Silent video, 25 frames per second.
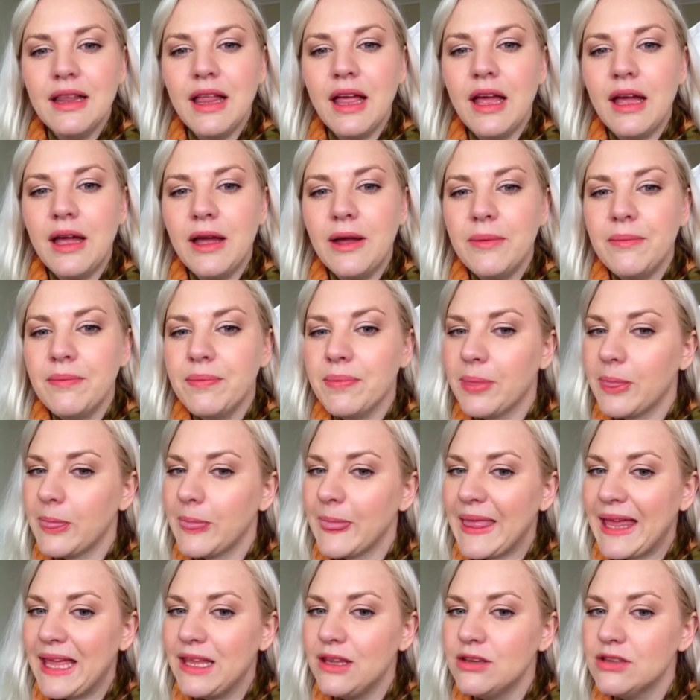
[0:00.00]

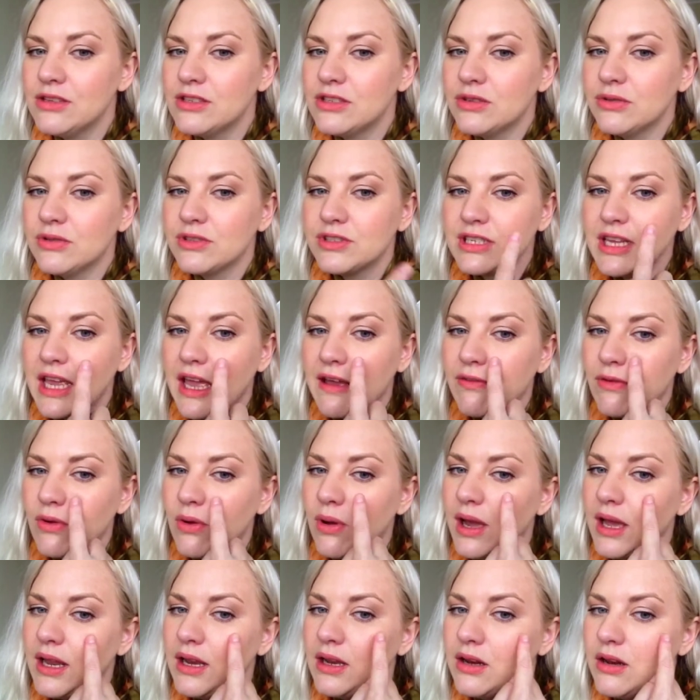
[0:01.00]
I used to also have
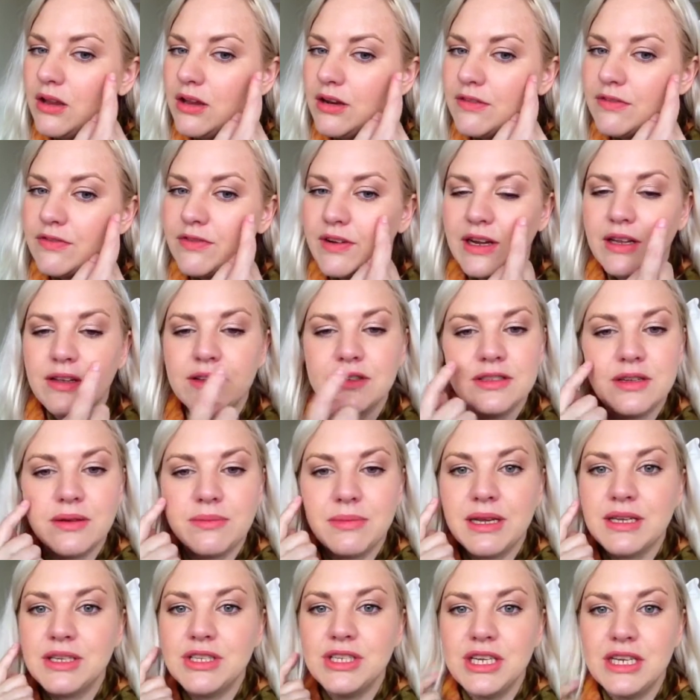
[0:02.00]
quite a lot of freckles on
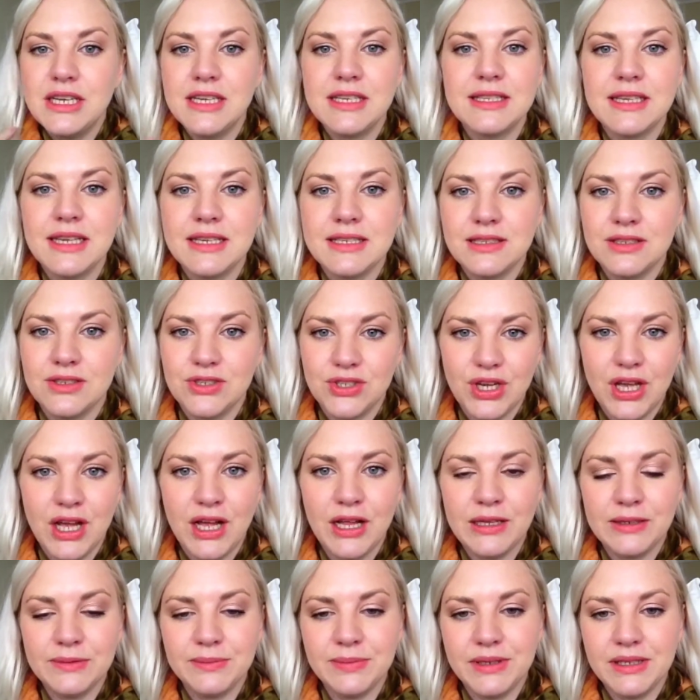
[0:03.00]
my cheeks as a
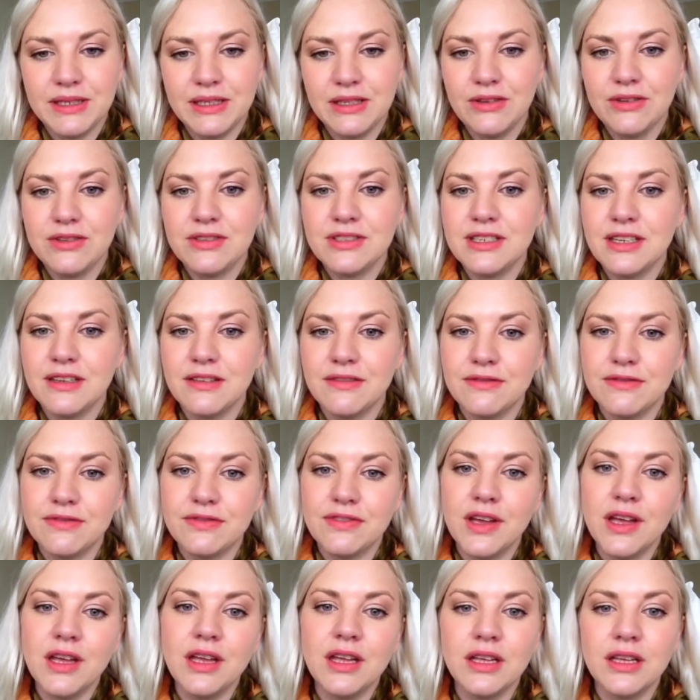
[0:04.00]
child, but those have
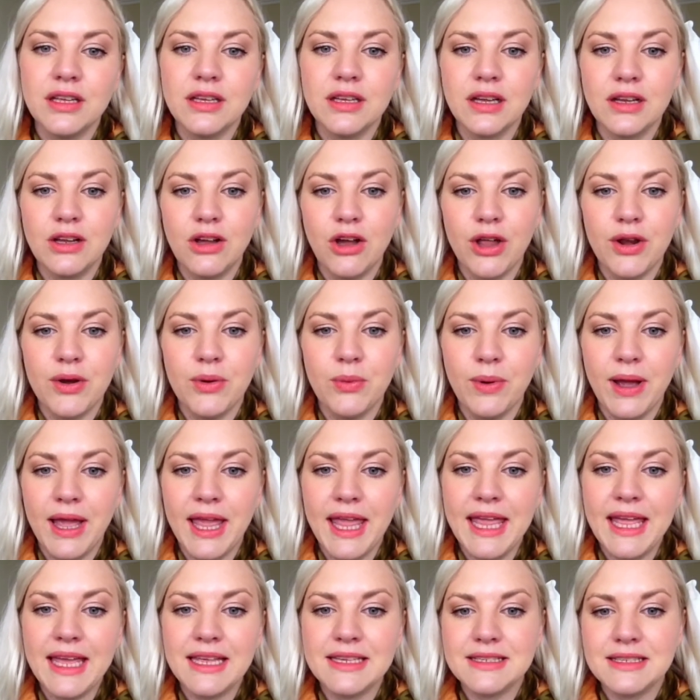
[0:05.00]
gone
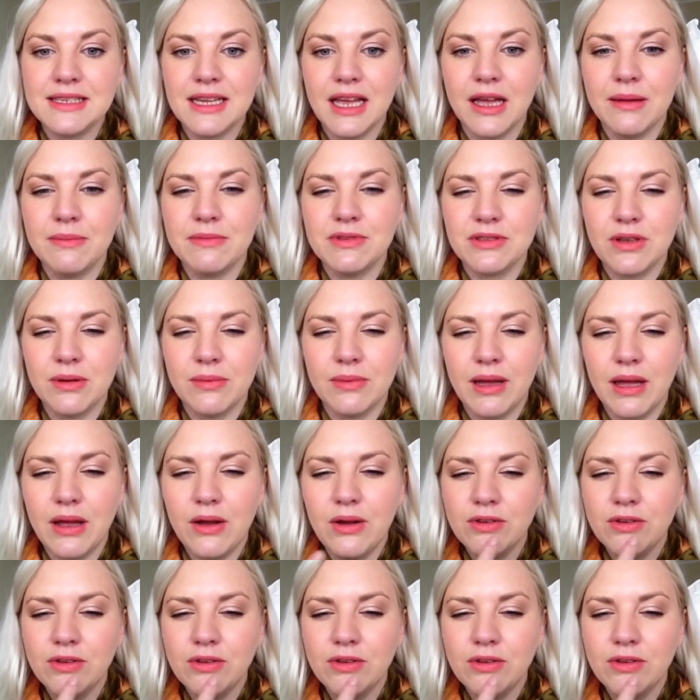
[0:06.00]
away as time has gone by.